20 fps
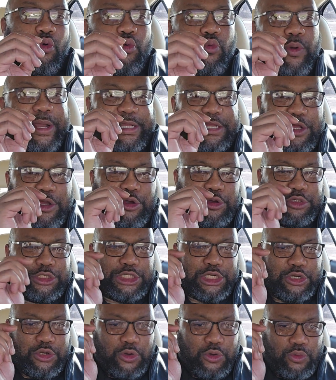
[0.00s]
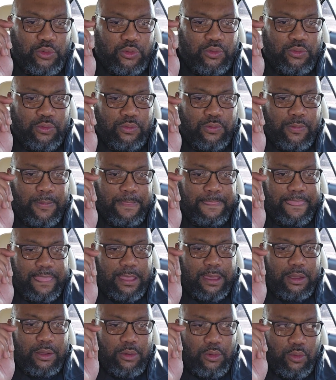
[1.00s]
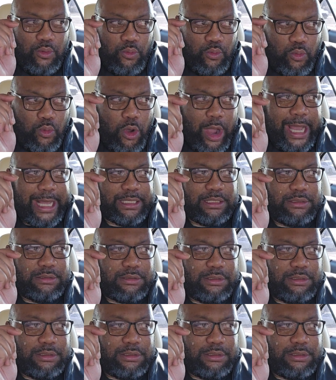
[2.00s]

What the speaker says: When you do what